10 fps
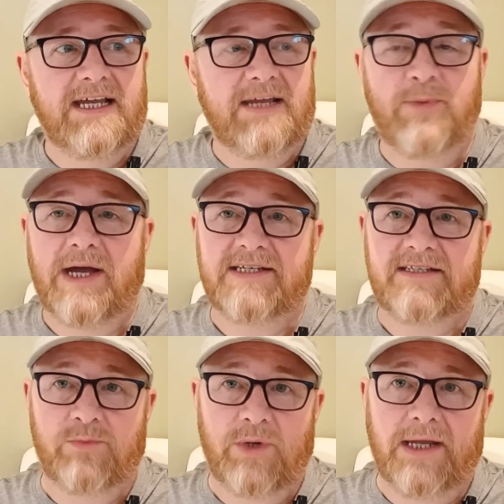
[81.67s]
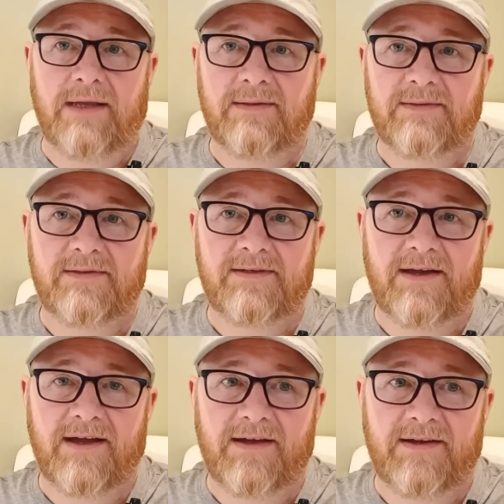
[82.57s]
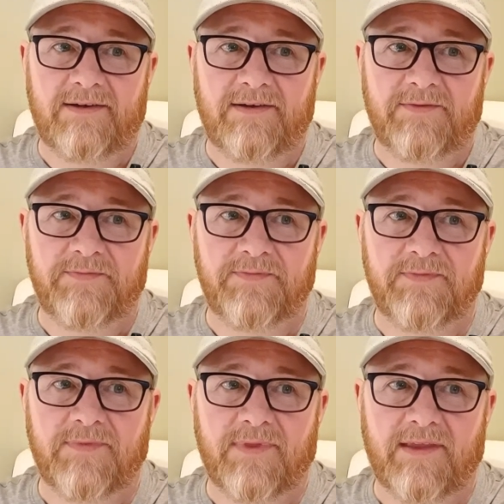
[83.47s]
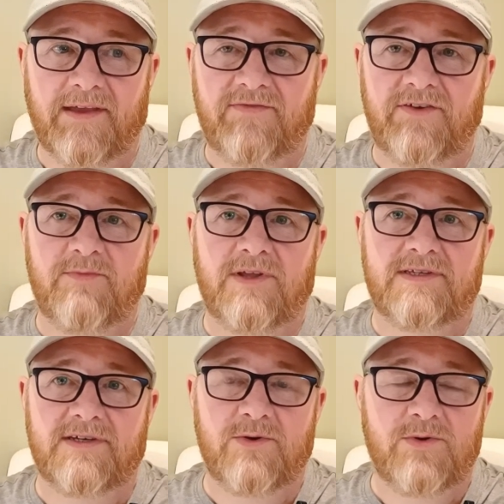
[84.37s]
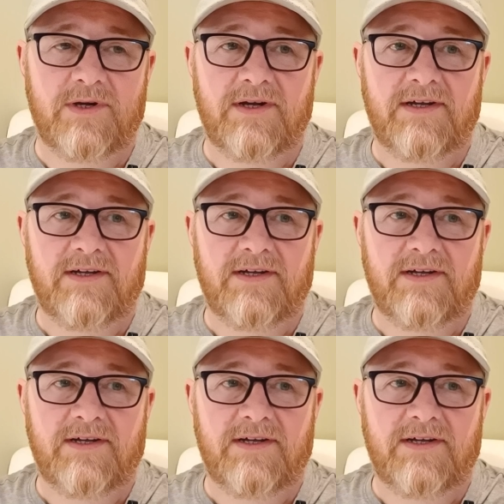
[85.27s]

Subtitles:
he passed away a few months ago,